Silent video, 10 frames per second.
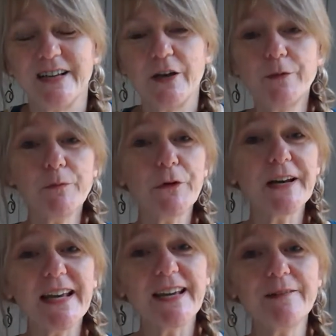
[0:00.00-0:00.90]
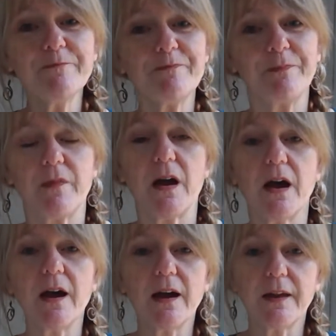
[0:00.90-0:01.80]
Good morning.
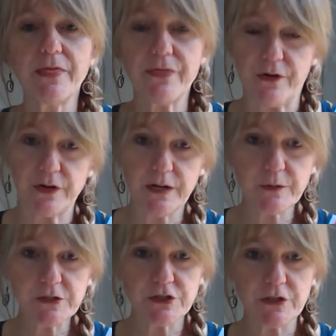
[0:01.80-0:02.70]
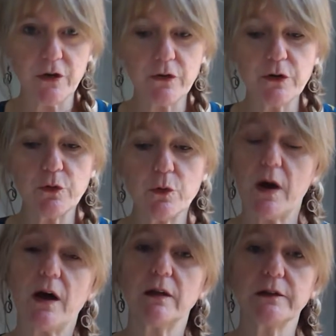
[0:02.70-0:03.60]
I thought I would show you
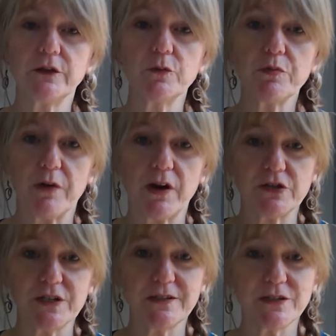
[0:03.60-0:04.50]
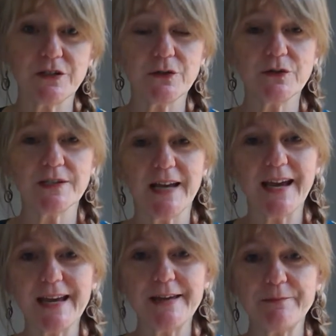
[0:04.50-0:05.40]
a little project to do
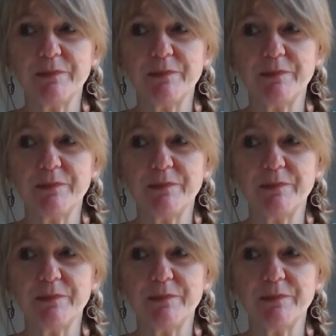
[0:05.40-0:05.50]
today